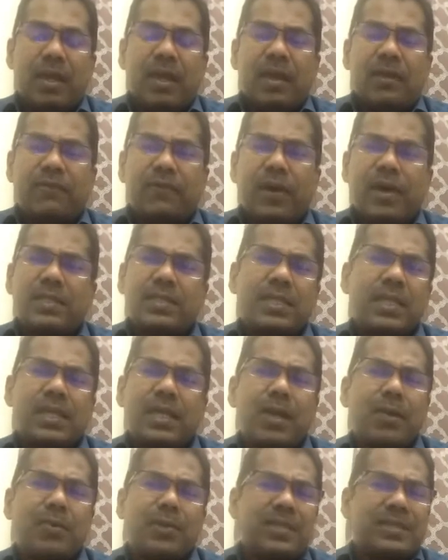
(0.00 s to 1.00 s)
Fast and
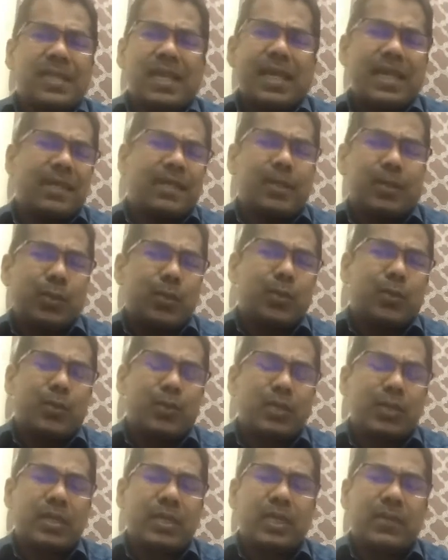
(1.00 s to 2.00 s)
loud is like
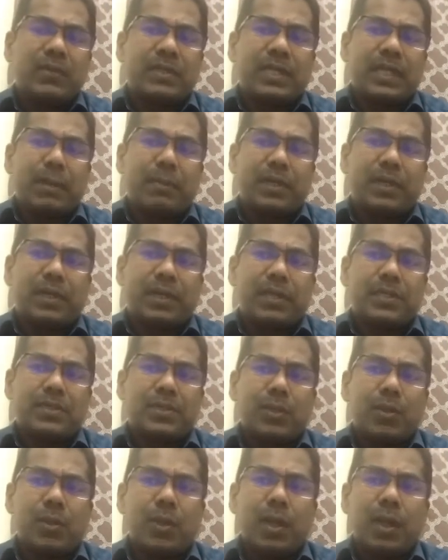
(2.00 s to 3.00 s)
you give the commentaries,
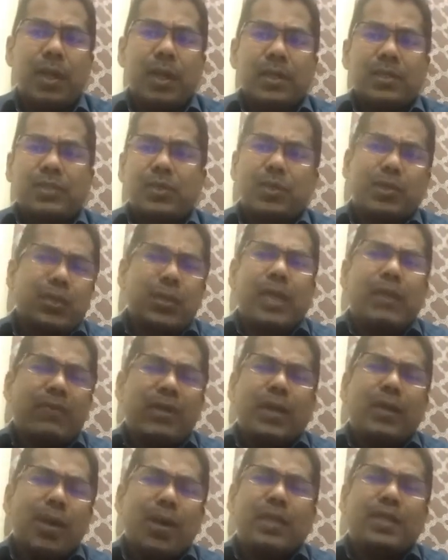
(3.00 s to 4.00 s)
no? So today we
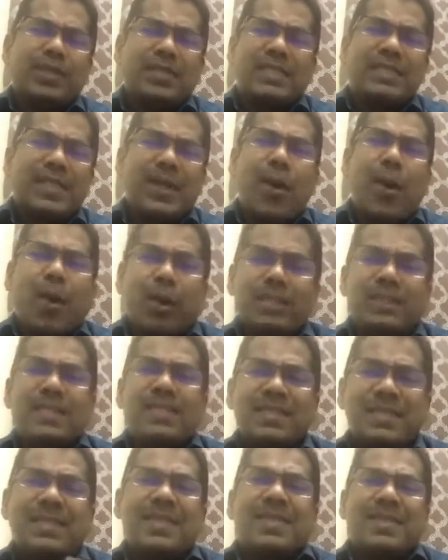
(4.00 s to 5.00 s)
are going to see all
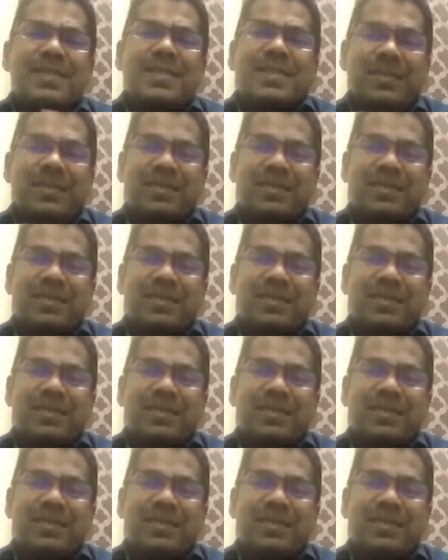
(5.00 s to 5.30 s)
these things.